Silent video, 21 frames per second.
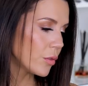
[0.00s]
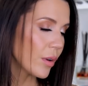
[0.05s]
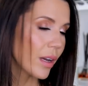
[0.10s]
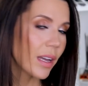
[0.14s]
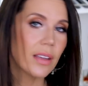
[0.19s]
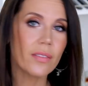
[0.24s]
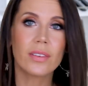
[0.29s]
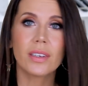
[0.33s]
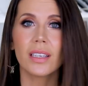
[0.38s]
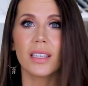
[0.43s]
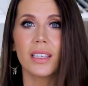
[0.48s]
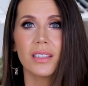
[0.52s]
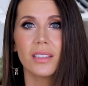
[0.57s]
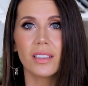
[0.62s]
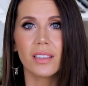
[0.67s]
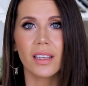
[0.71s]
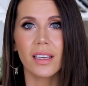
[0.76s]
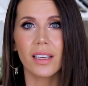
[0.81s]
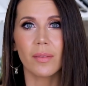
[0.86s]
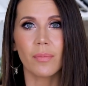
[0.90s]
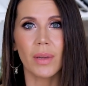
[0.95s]
Do I even need
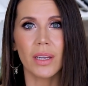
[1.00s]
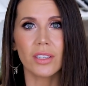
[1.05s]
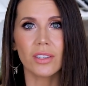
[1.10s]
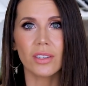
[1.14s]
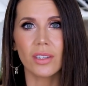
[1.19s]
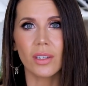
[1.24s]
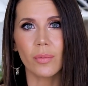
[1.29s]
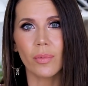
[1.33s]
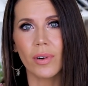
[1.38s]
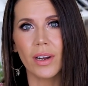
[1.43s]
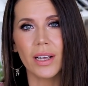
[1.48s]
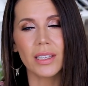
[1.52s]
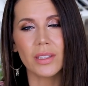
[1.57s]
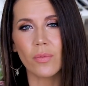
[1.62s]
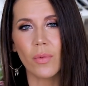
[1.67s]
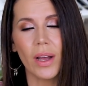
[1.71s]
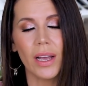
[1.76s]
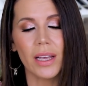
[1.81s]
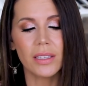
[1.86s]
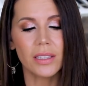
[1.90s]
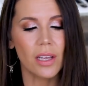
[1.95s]
to like mention the price?
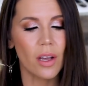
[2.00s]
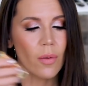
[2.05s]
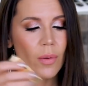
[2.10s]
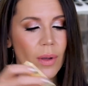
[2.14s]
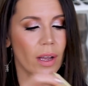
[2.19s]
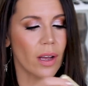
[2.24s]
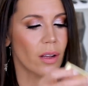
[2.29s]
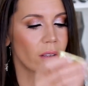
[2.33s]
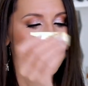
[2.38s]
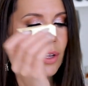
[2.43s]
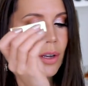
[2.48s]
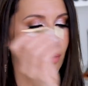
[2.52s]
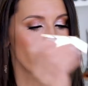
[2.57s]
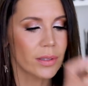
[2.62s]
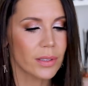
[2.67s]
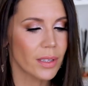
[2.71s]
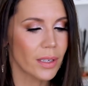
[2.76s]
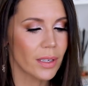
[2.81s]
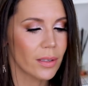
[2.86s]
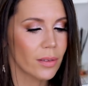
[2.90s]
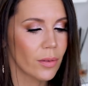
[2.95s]
YSL we all know
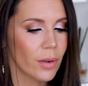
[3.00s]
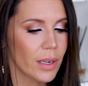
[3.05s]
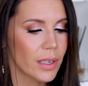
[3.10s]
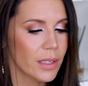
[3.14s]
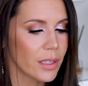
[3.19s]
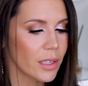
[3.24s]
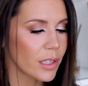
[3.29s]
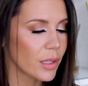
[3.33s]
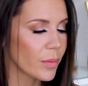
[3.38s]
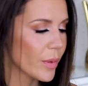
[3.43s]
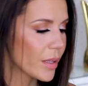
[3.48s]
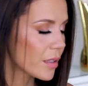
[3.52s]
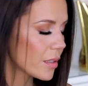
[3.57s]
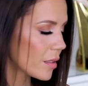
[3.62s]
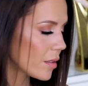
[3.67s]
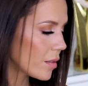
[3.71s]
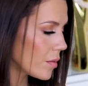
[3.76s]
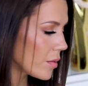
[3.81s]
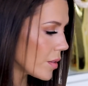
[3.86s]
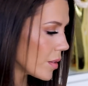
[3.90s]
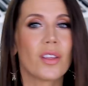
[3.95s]
is like crazy
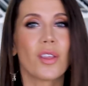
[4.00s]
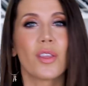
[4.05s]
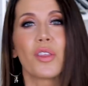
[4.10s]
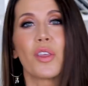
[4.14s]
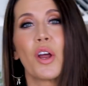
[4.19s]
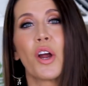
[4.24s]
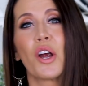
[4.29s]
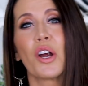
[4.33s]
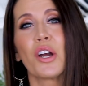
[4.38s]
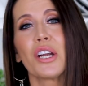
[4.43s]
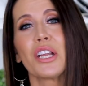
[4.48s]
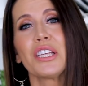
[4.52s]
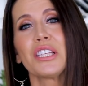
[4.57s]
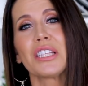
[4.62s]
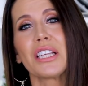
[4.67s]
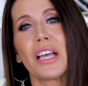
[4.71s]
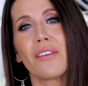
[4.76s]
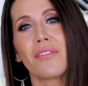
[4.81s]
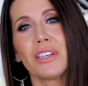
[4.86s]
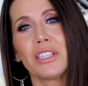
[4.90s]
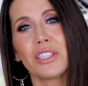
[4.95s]
expensive.
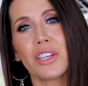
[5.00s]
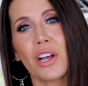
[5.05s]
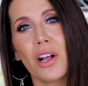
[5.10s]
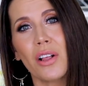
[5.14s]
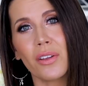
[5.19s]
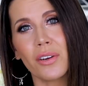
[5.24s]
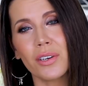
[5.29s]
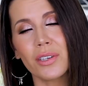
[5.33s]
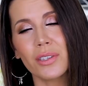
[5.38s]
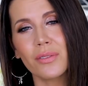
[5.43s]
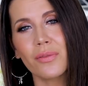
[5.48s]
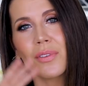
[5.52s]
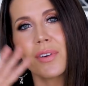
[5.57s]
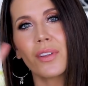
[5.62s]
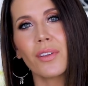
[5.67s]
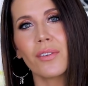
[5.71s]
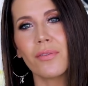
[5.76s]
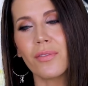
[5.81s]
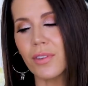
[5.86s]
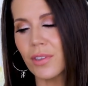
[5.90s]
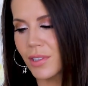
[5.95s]
$37 for
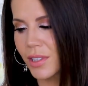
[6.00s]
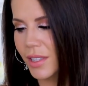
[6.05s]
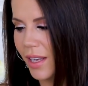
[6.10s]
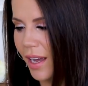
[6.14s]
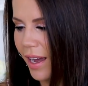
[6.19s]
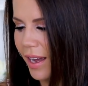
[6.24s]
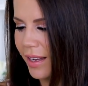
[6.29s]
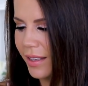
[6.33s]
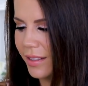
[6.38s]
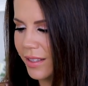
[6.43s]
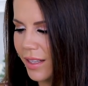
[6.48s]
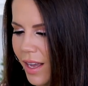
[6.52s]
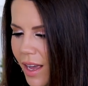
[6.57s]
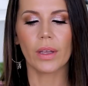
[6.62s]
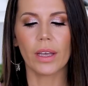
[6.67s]
the full size.